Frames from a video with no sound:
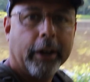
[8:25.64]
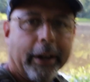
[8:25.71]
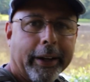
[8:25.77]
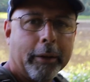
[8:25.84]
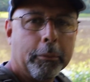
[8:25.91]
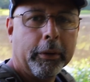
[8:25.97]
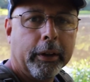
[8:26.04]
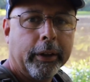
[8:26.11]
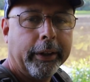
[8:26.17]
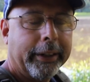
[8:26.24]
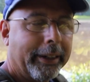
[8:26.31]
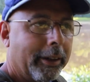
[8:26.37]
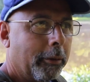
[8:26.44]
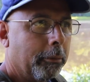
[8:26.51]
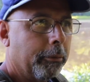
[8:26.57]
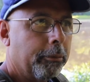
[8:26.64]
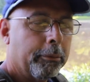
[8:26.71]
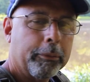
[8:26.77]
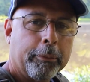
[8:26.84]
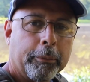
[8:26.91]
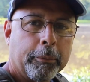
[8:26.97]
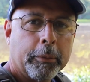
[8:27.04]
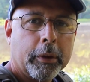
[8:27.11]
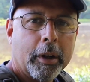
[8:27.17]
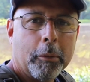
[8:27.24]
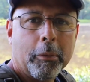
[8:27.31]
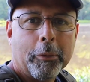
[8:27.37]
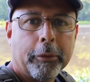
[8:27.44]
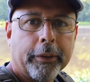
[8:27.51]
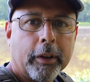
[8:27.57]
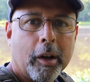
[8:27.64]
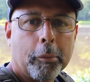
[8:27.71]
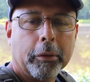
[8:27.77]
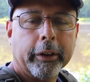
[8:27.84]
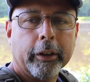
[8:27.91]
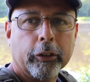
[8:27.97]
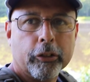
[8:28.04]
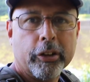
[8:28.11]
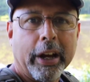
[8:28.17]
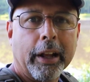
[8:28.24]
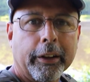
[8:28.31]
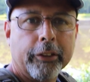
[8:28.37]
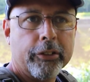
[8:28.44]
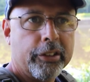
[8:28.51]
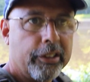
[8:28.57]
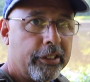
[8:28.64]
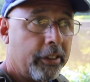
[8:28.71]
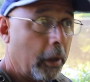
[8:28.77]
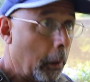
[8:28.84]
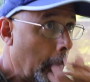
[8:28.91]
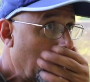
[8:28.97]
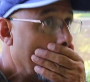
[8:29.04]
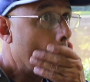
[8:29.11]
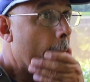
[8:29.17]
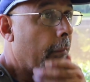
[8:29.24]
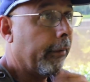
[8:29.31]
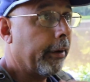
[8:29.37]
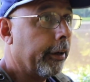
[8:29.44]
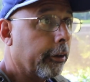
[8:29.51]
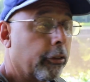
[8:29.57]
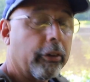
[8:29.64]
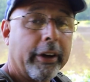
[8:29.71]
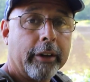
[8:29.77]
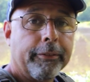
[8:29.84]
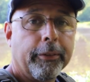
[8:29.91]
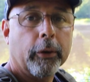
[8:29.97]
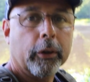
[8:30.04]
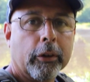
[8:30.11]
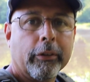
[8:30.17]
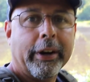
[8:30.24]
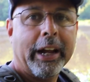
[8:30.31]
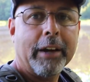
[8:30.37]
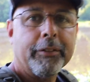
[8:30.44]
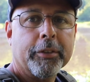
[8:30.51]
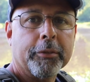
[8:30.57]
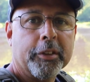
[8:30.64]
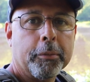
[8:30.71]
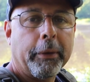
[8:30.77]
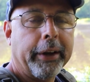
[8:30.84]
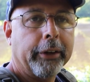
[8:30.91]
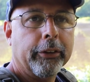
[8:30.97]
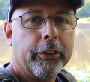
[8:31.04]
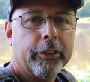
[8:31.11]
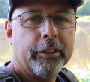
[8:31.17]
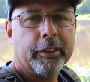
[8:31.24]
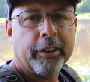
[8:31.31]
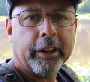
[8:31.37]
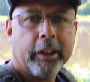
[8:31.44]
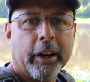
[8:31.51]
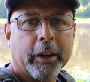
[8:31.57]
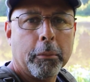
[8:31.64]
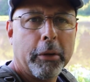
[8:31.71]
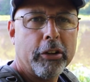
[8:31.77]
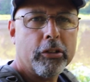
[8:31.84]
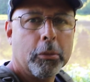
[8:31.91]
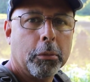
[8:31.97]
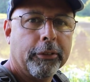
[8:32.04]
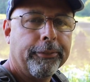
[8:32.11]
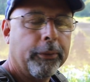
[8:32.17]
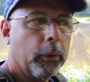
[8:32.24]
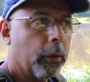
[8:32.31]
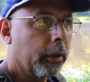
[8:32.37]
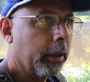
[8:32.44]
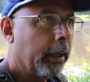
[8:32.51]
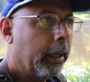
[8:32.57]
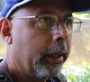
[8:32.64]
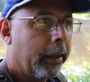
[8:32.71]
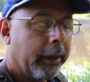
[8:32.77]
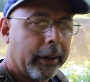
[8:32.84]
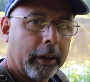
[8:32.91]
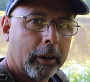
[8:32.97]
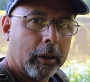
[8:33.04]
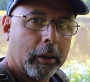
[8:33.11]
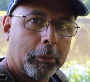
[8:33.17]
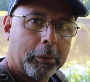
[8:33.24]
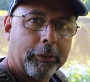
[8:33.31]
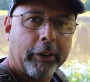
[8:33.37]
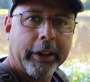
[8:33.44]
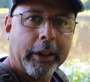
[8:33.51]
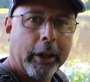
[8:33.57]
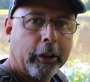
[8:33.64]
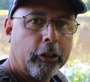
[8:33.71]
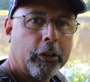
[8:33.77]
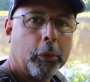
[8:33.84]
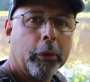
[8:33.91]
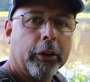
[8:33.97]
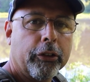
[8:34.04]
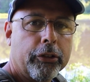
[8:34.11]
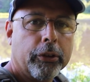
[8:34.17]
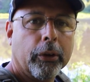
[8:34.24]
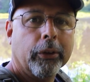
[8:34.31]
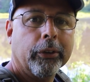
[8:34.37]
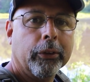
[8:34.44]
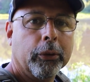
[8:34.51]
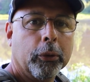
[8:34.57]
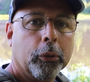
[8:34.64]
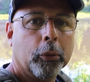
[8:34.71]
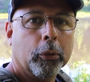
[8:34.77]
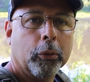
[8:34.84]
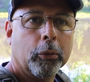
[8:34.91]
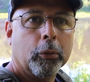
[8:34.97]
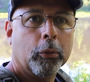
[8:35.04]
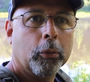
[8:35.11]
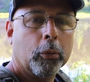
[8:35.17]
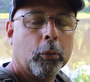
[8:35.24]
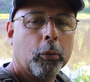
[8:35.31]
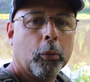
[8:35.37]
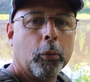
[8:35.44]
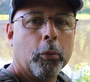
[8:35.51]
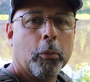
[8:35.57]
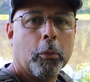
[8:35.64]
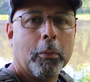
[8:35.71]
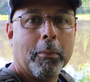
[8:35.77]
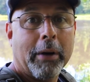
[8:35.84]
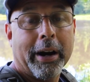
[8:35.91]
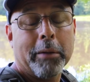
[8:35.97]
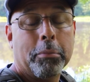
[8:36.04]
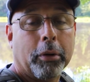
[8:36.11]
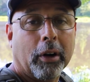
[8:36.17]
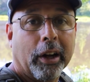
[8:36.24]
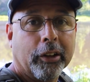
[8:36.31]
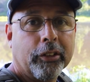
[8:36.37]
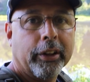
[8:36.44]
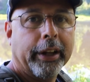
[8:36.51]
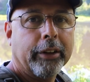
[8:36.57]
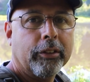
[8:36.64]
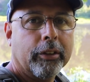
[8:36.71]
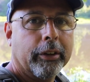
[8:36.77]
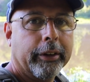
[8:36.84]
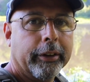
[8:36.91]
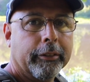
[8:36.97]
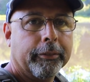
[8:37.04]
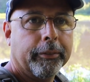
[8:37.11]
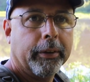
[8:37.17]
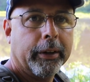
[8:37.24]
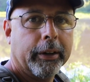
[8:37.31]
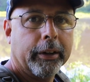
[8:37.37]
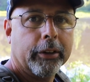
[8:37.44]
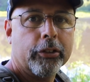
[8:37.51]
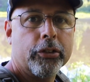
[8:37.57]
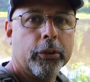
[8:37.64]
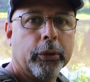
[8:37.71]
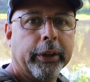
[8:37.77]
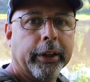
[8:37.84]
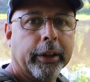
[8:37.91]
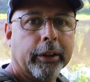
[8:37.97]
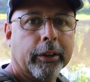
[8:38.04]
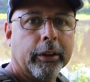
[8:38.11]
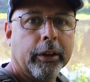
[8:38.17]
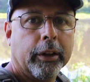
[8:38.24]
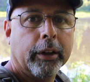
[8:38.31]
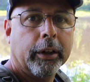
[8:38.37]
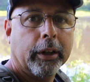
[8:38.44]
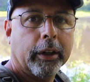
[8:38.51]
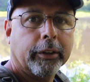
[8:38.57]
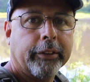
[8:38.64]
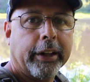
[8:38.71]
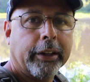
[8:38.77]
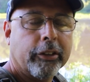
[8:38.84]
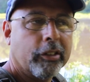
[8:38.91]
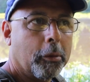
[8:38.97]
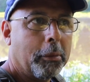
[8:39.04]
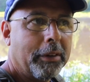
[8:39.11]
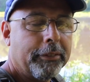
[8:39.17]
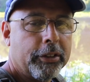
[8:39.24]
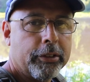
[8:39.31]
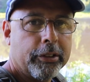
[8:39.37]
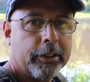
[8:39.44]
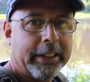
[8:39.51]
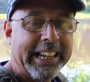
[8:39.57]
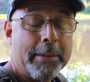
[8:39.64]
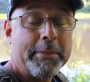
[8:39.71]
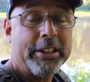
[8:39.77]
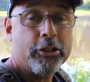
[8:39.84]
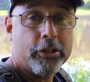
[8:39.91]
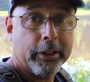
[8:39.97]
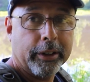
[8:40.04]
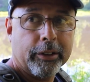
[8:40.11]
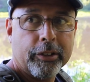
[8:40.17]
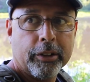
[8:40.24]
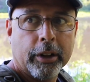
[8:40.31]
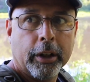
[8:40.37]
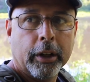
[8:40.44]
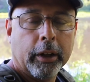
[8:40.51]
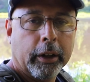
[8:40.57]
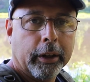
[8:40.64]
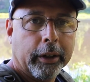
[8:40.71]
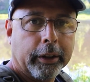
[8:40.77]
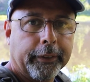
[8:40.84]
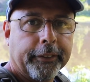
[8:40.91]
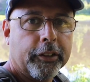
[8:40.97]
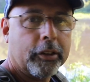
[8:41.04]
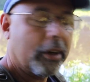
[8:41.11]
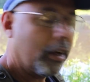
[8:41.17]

time. Come up with a couple little challenges, trying to photograph some spiders, as I kind of mentioned before. But right now I just want to show you my process of shooting, taking some images in this